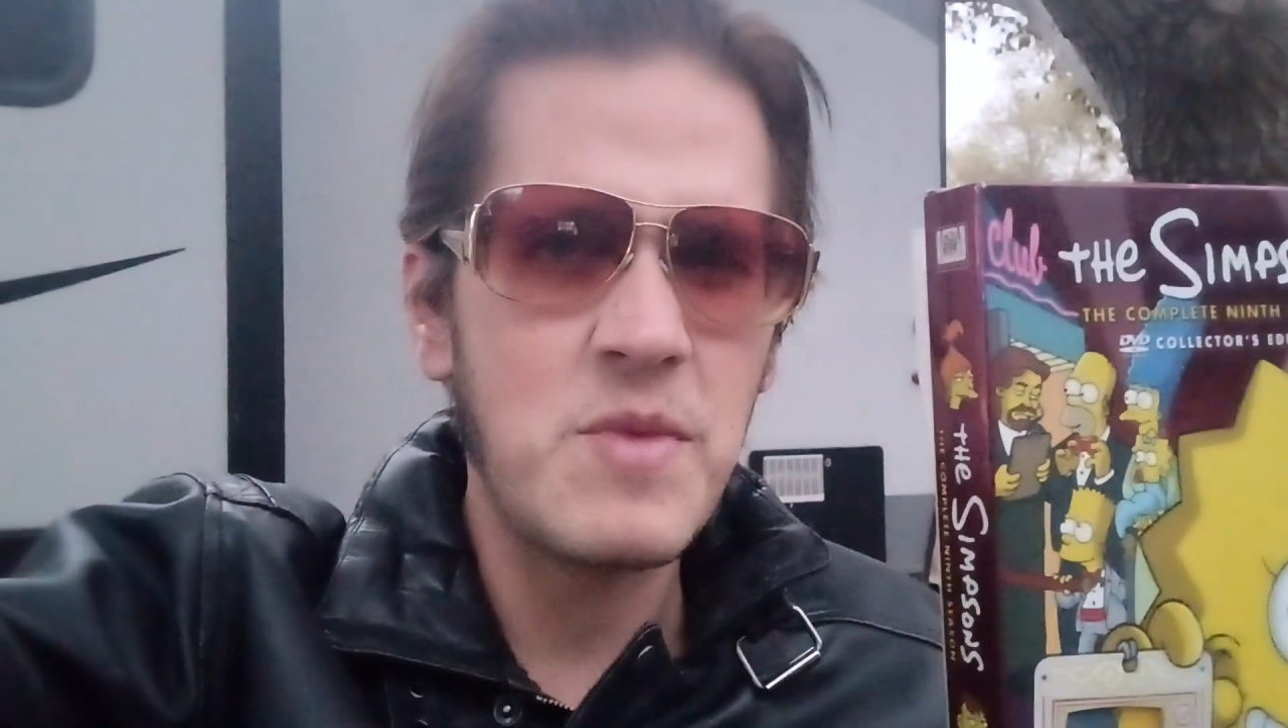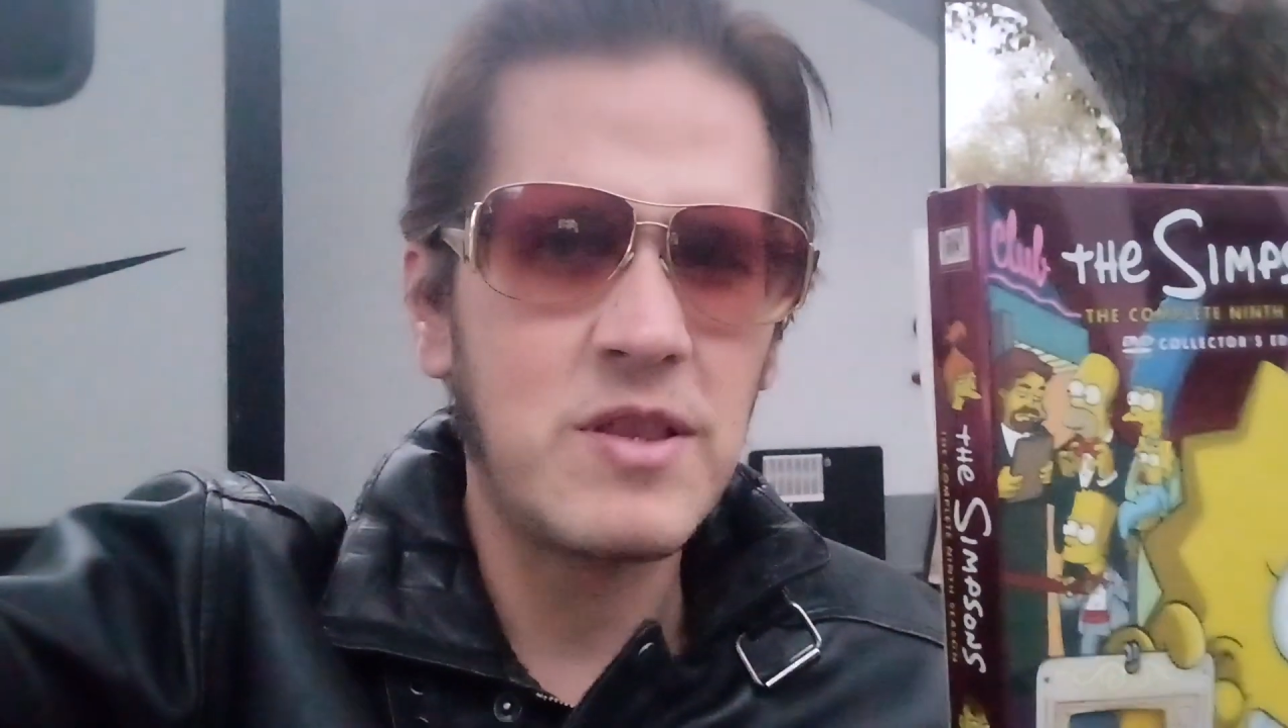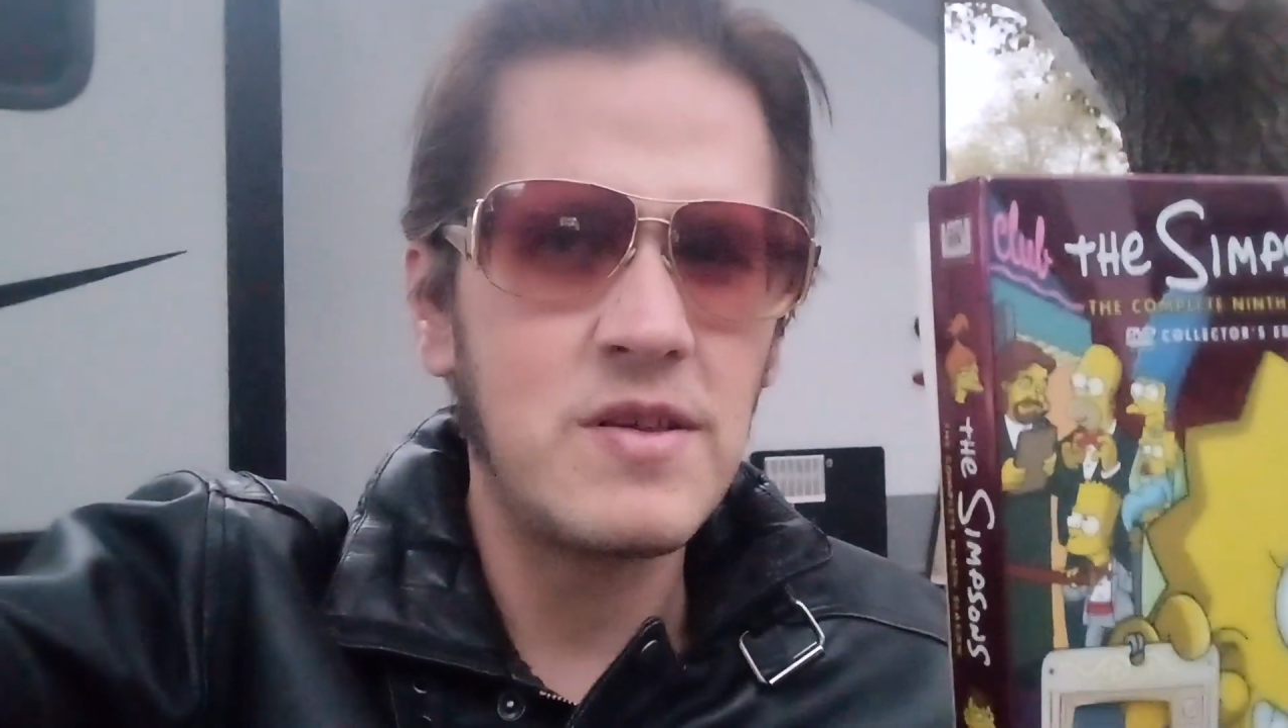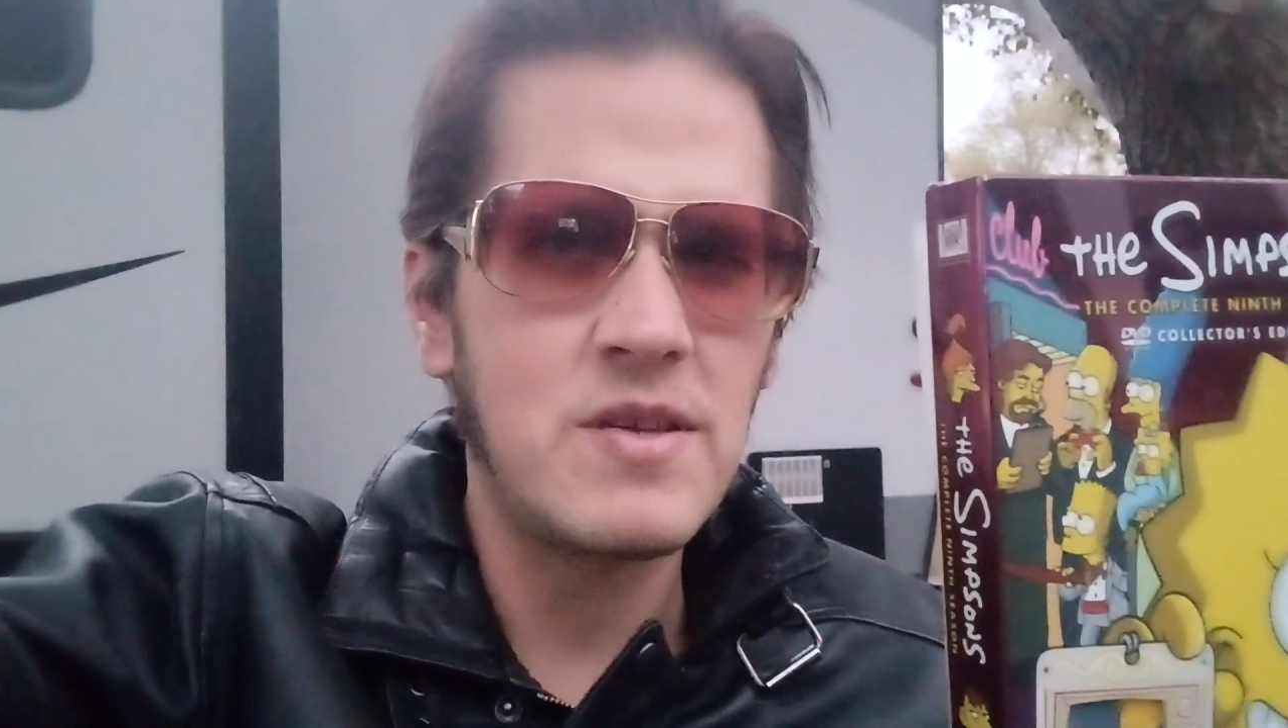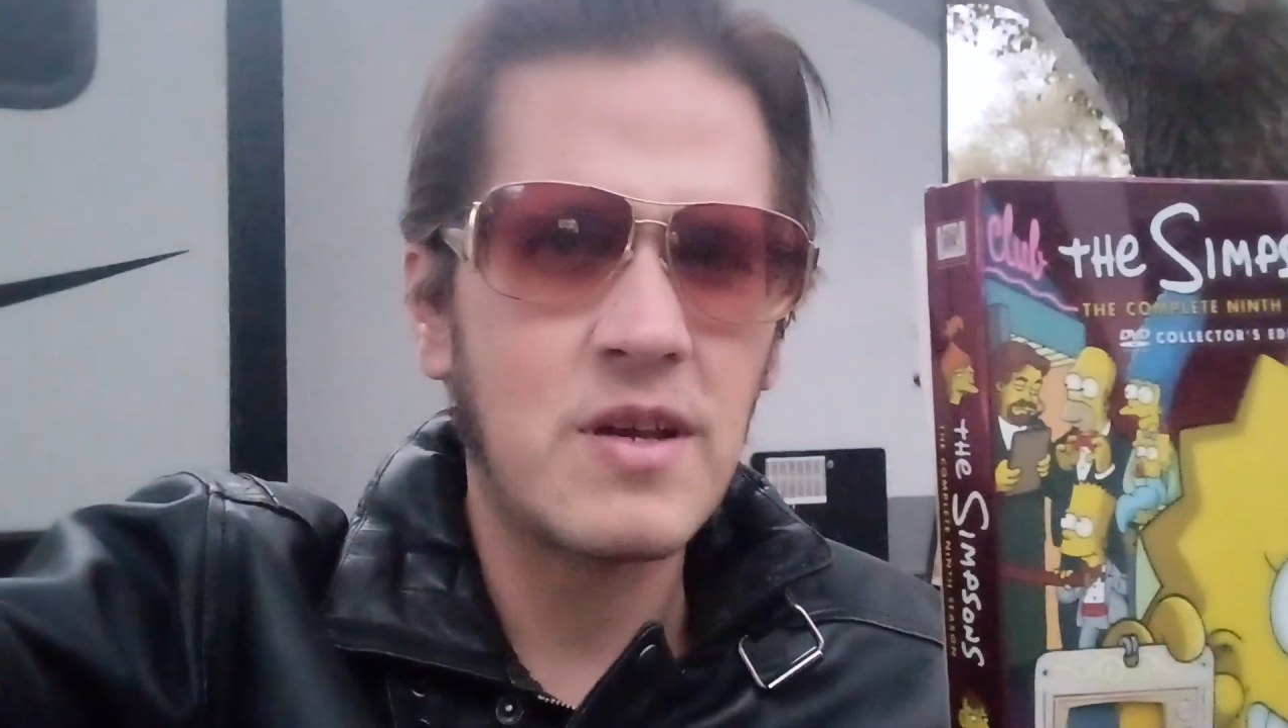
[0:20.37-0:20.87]

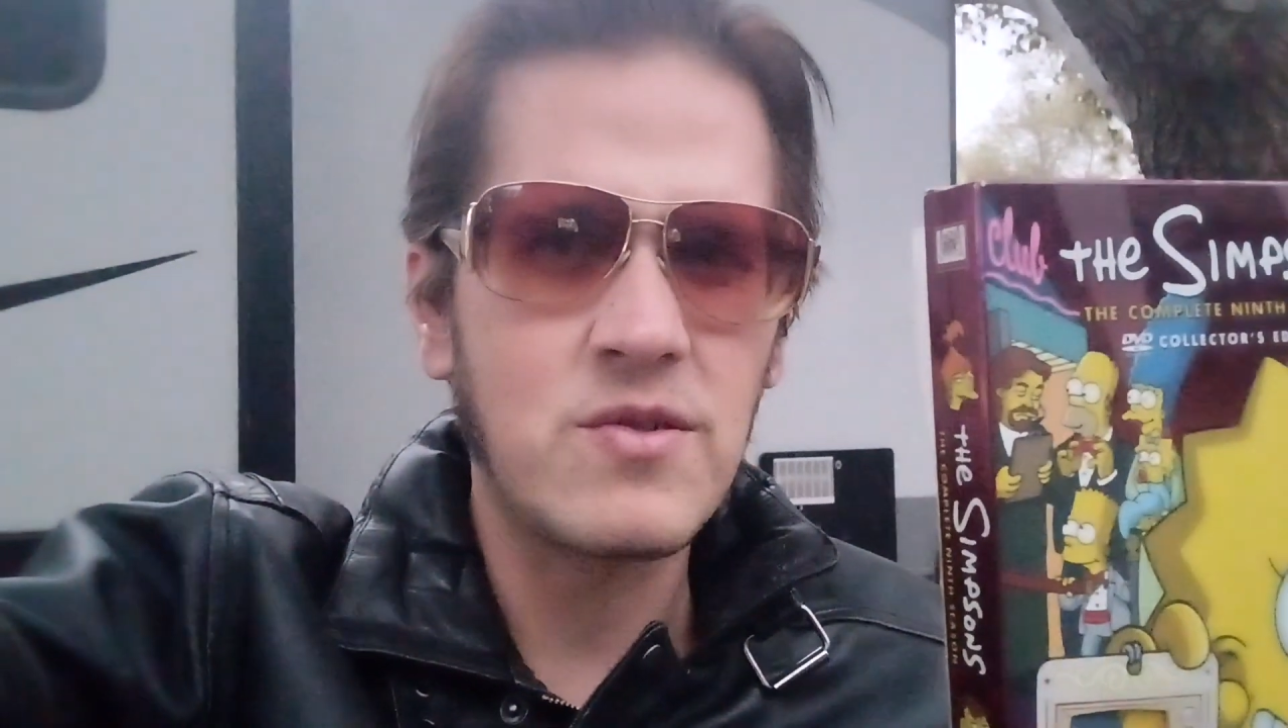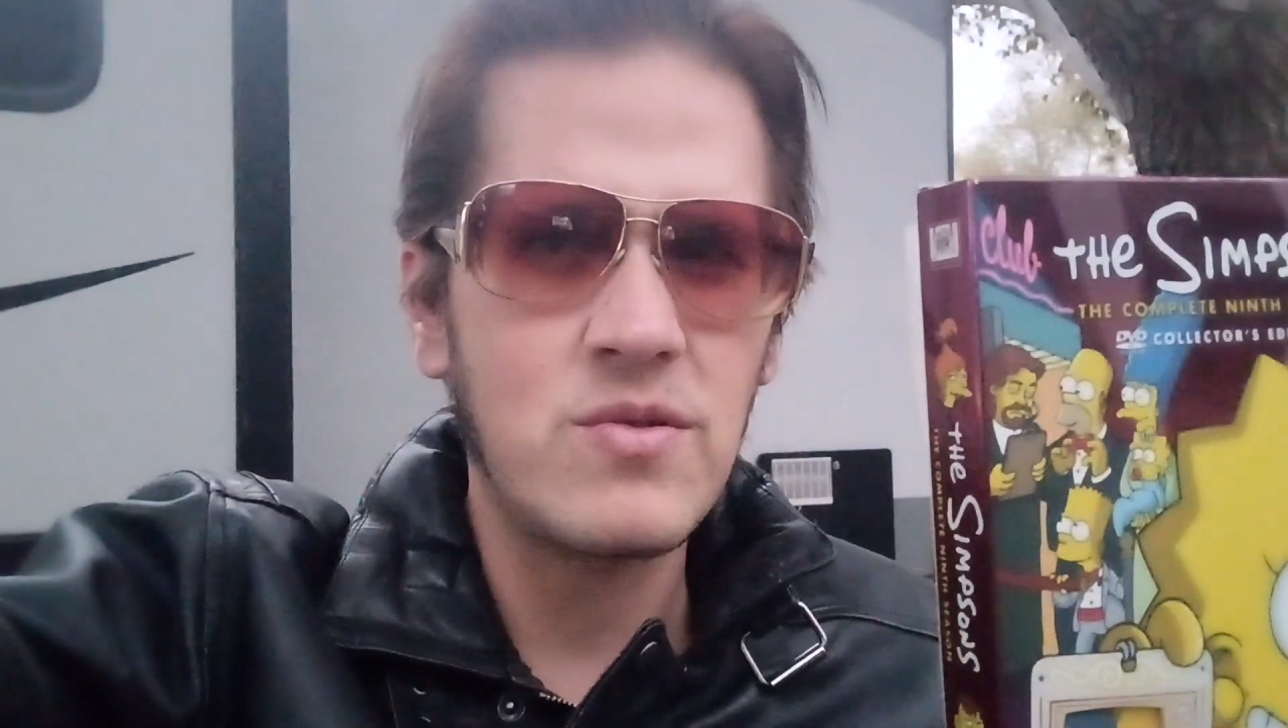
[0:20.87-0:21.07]
about the sixth